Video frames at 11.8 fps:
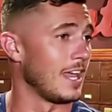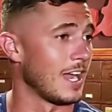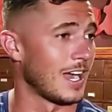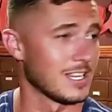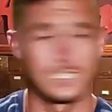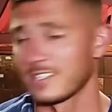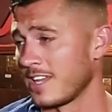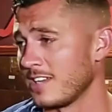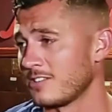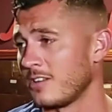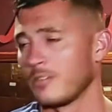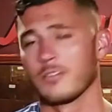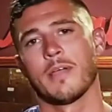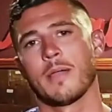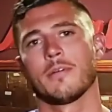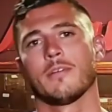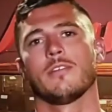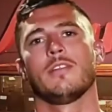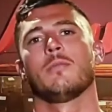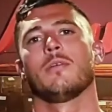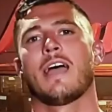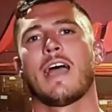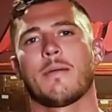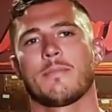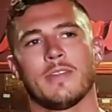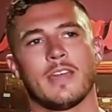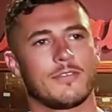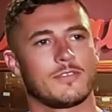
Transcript: and honestly, I don't remember really what happened